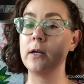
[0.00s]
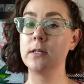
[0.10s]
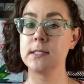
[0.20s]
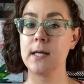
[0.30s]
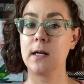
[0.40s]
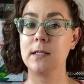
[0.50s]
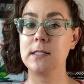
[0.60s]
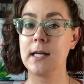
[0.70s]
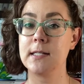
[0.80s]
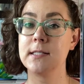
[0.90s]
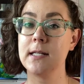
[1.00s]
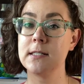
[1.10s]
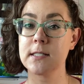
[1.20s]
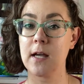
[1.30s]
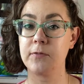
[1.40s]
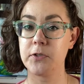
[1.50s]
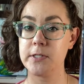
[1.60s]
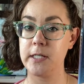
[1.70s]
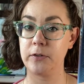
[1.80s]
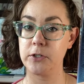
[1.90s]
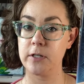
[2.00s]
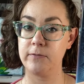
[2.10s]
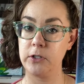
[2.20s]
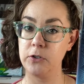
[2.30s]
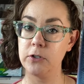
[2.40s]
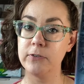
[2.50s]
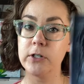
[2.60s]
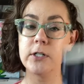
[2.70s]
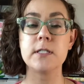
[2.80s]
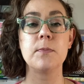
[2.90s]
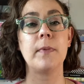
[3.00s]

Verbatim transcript: Aristotle and Dante Discover the Secrets of the Universe